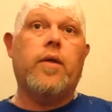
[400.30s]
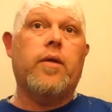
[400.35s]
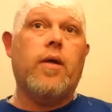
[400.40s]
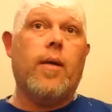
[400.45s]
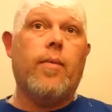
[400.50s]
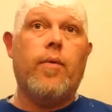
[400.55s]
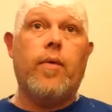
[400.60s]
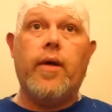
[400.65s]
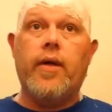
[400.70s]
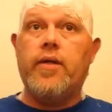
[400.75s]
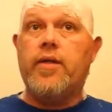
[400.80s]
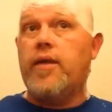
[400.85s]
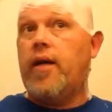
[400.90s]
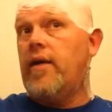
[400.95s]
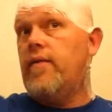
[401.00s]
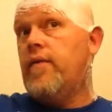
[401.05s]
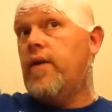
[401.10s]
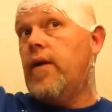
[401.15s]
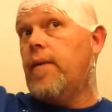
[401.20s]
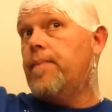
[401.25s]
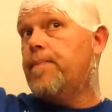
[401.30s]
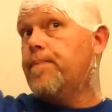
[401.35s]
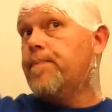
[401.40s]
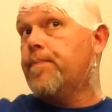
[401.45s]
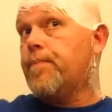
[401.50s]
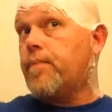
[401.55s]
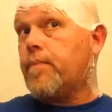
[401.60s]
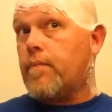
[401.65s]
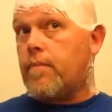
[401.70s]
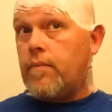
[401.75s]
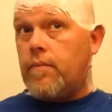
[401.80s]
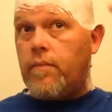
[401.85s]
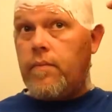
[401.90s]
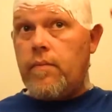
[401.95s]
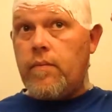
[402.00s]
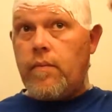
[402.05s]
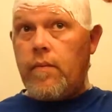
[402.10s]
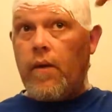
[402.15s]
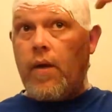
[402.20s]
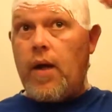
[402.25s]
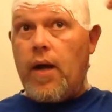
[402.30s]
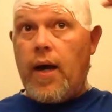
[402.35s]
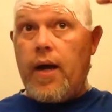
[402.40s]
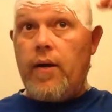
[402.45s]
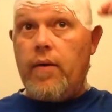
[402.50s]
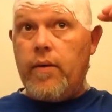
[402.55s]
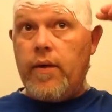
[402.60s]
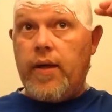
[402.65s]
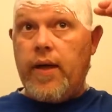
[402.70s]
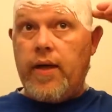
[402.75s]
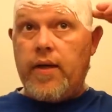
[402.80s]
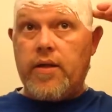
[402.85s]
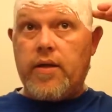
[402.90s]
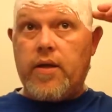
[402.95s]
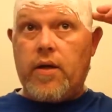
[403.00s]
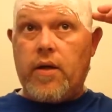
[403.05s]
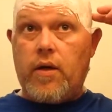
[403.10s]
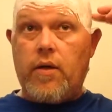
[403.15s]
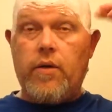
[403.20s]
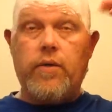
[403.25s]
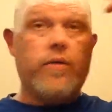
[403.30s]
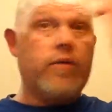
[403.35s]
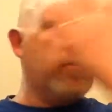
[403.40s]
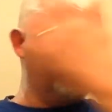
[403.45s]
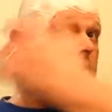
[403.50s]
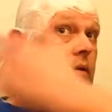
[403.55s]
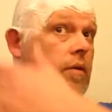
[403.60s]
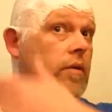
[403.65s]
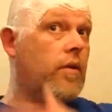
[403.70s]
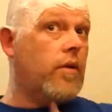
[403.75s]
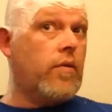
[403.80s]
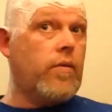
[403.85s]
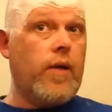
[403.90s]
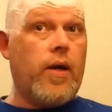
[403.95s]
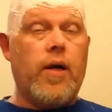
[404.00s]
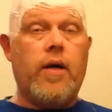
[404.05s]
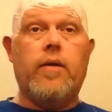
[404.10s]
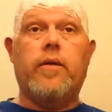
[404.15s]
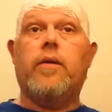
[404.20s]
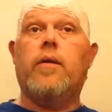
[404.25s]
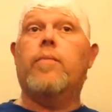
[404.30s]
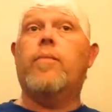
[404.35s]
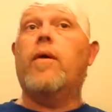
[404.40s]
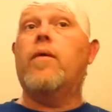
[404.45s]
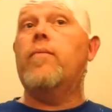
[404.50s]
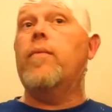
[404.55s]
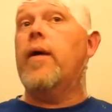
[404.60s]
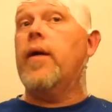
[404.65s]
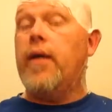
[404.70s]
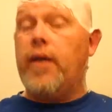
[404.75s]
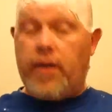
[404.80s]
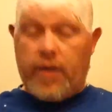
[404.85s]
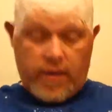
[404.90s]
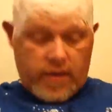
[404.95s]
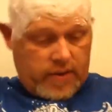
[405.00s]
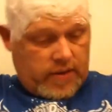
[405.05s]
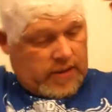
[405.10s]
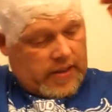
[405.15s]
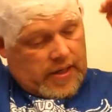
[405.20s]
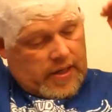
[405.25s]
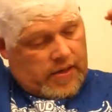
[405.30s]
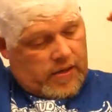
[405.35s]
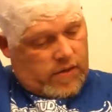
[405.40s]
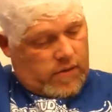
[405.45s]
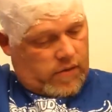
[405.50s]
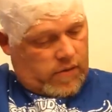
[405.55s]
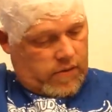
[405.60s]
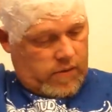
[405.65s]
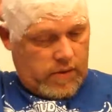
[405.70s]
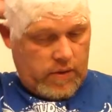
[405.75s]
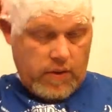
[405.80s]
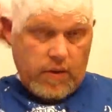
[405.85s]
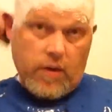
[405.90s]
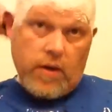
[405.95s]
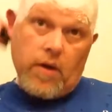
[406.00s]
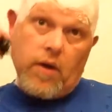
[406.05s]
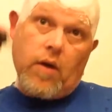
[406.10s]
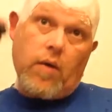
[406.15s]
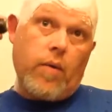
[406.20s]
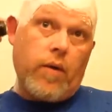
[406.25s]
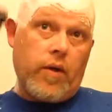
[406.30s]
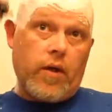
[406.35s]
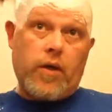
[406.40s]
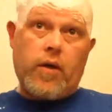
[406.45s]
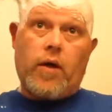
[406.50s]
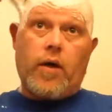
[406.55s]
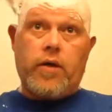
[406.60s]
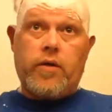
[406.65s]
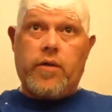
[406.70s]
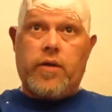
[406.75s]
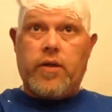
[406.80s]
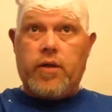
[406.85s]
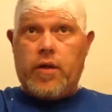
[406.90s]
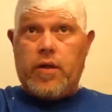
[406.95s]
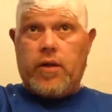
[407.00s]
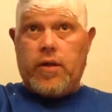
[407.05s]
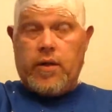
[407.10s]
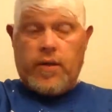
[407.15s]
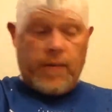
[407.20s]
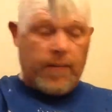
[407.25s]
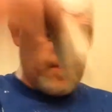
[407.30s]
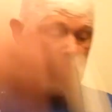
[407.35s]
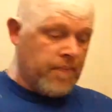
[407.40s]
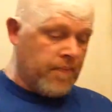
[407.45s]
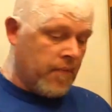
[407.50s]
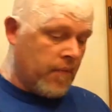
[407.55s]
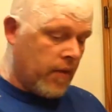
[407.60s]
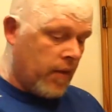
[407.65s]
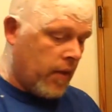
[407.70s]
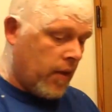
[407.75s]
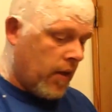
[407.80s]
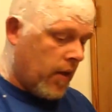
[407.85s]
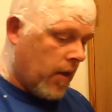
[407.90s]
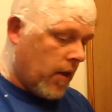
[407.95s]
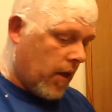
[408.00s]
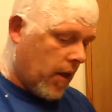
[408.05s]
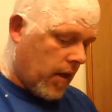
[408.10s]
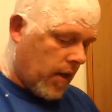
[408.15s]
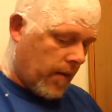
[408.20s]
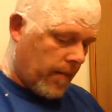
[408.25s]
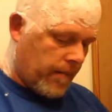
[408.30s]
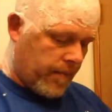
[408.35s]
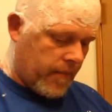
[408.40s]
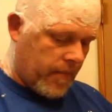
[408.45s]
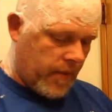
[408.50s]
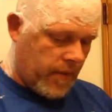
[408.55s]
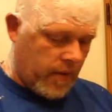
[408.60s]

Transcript: double edge safety, I don't get as close around above my ears as I do with a cartridge. I